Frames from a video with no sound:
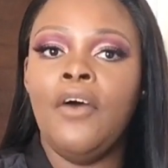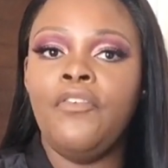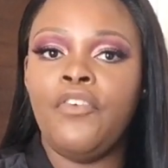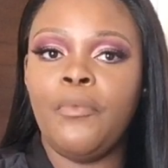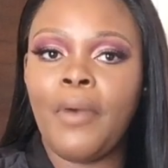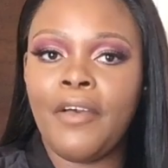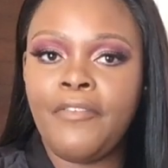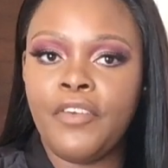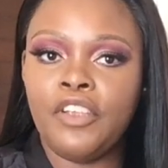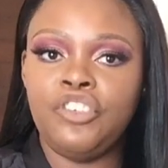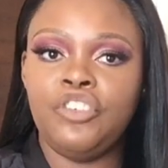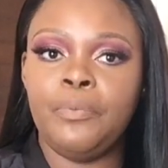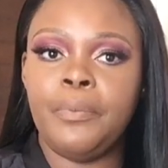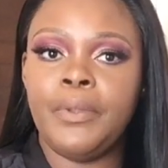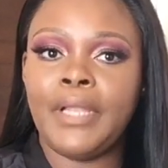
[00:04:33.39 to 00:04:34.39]
For my
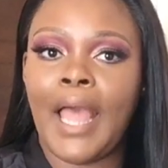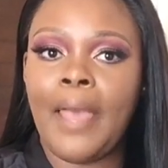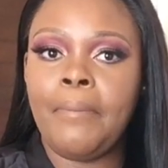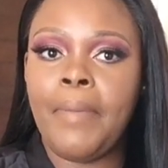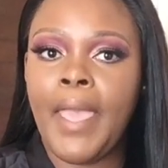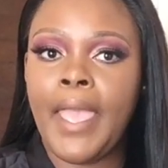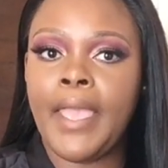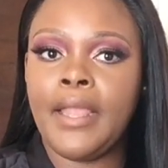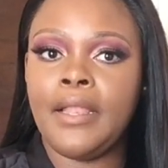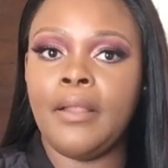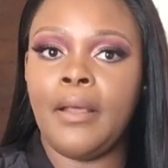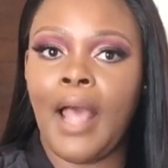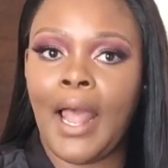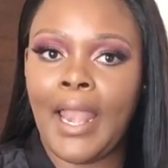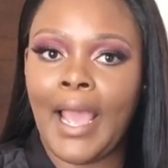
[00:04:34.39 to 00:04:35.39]
first shipment, I
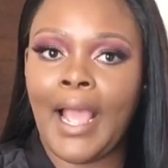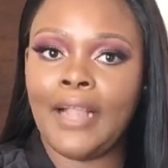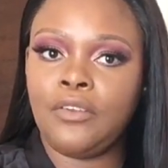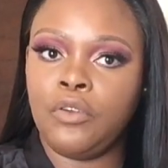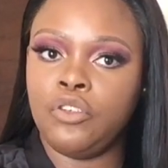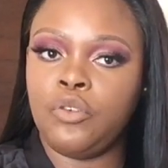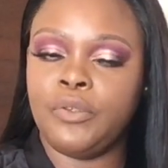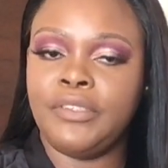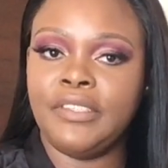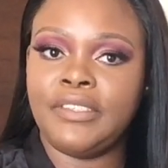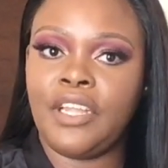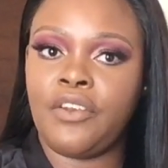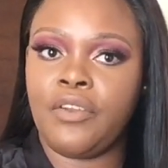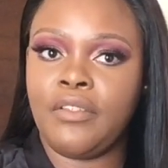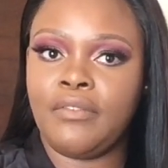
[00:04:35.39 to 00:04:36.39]
paid, like I told you, was
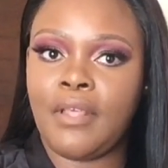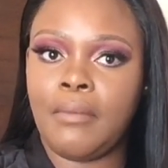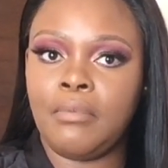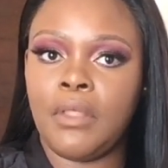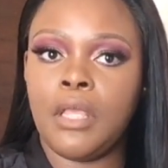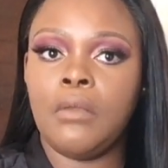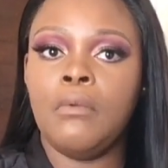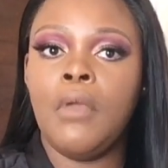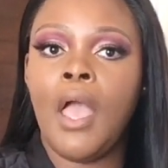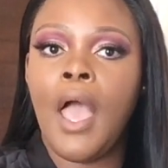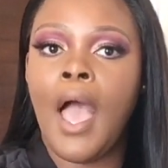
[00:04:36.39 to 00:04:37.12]
600 and something.